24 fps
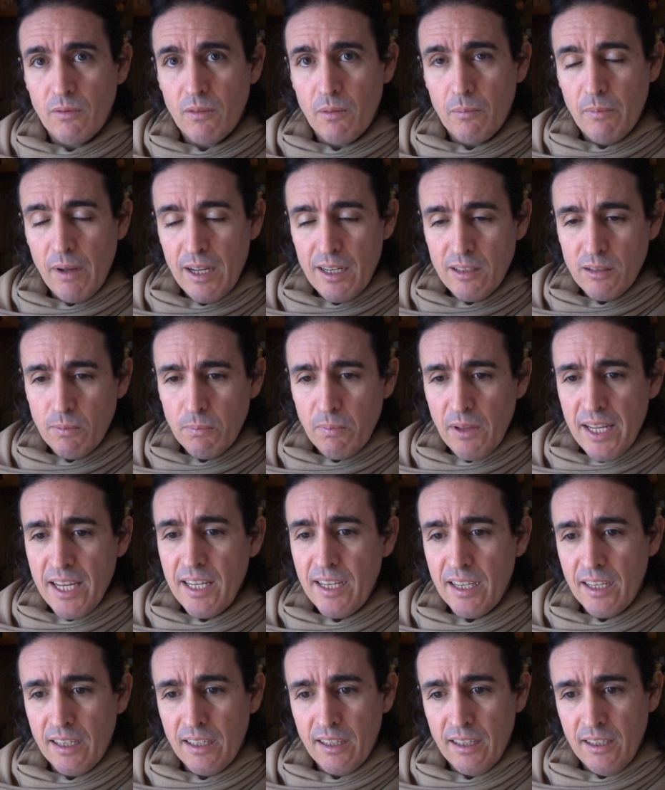By
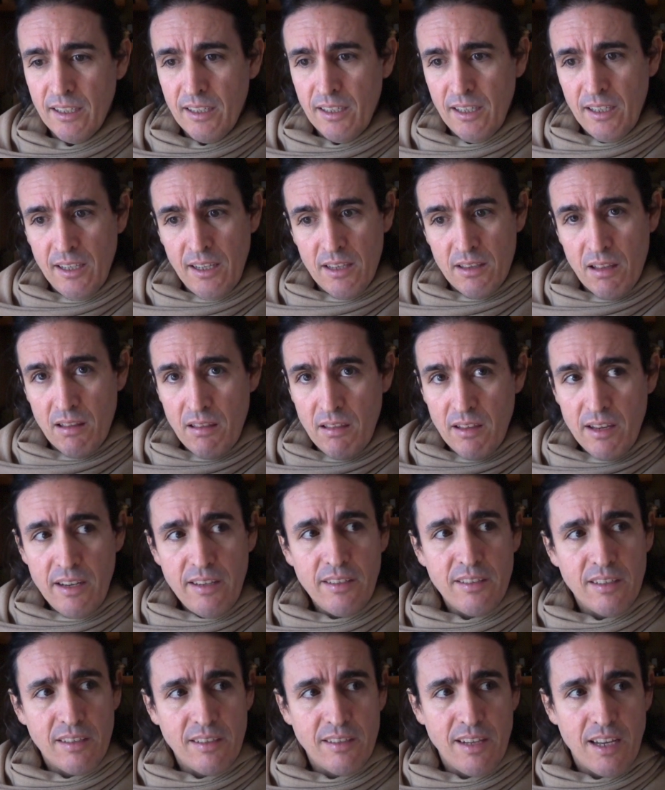explaining the
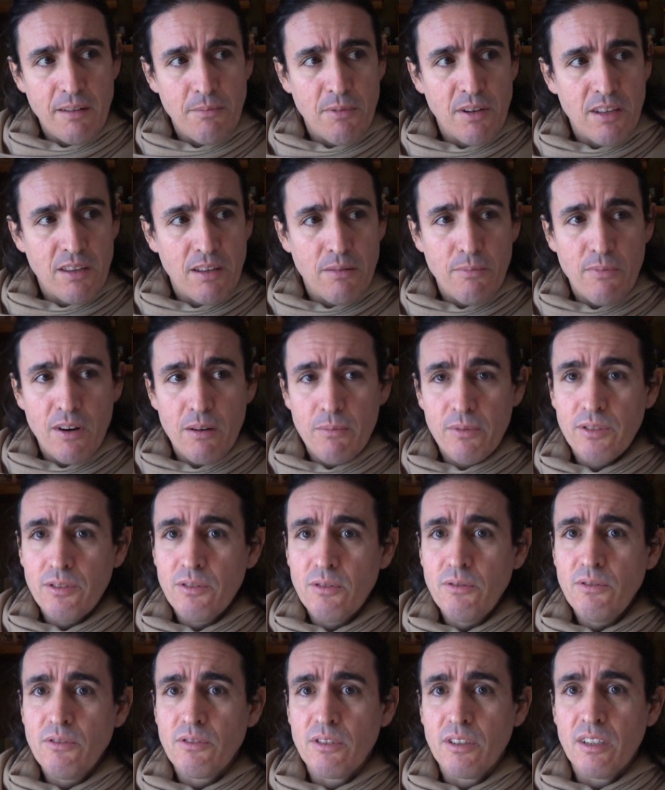thesis statement of the Brahma
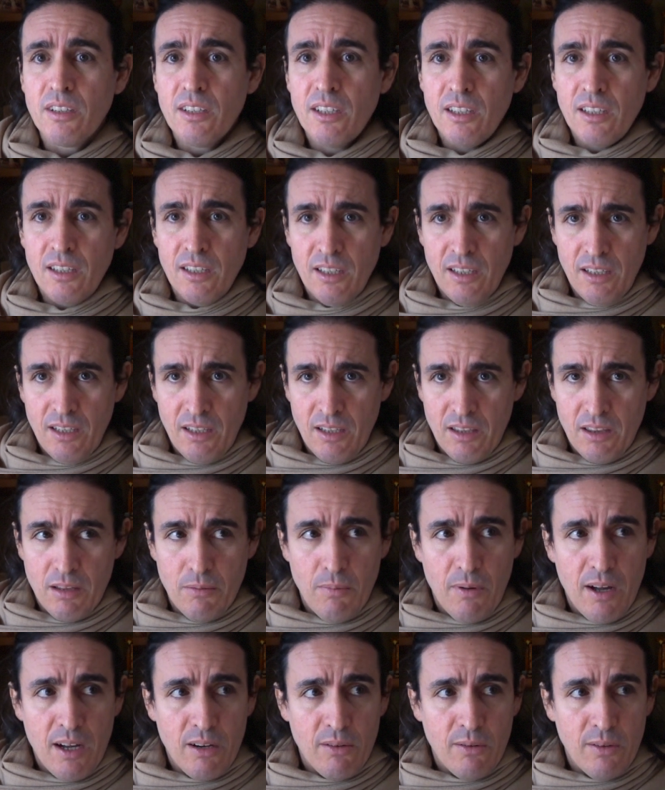Sutra, the
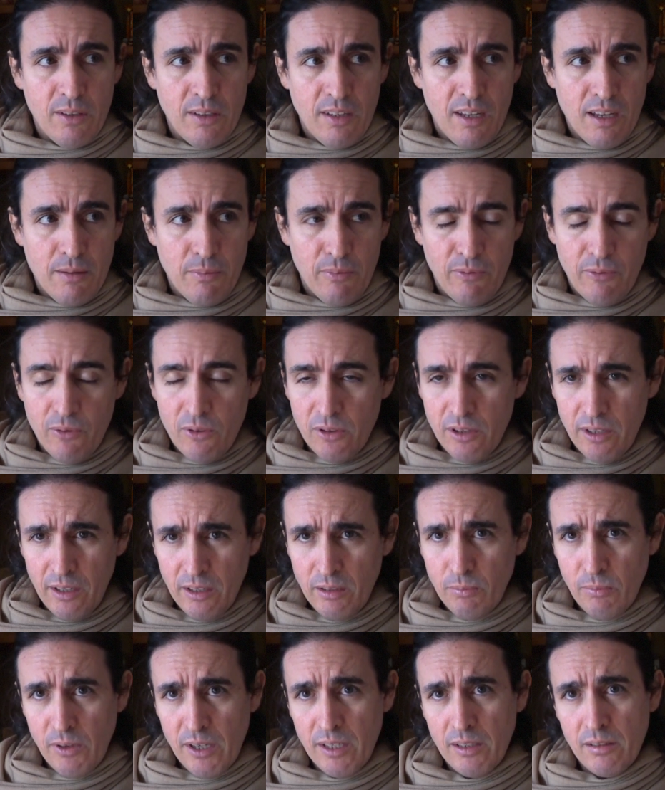Bhagavatam fully
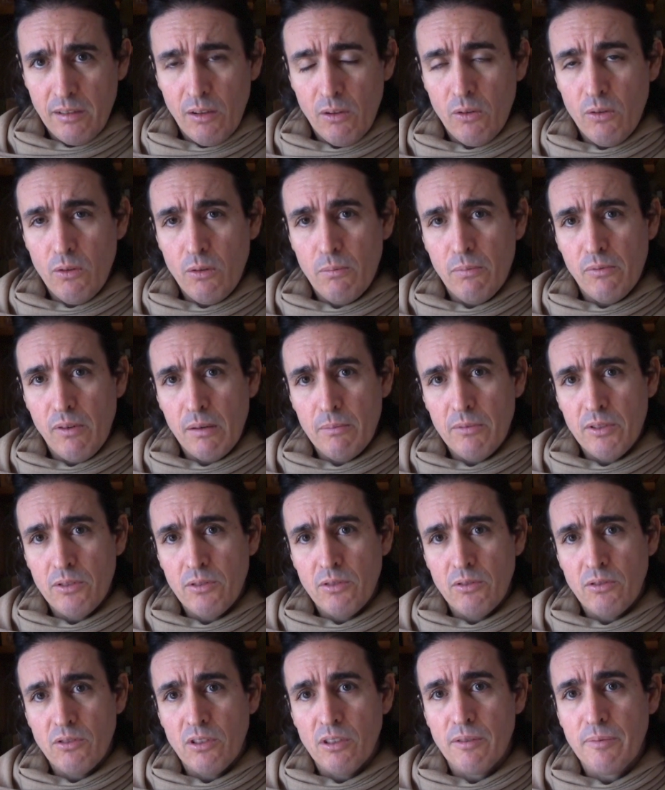explains the whole Brahma
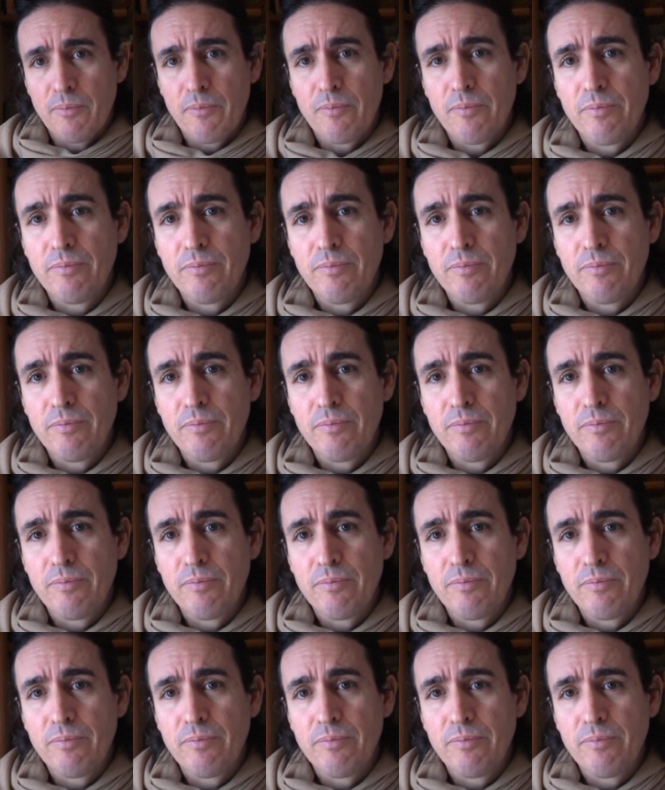Sutra.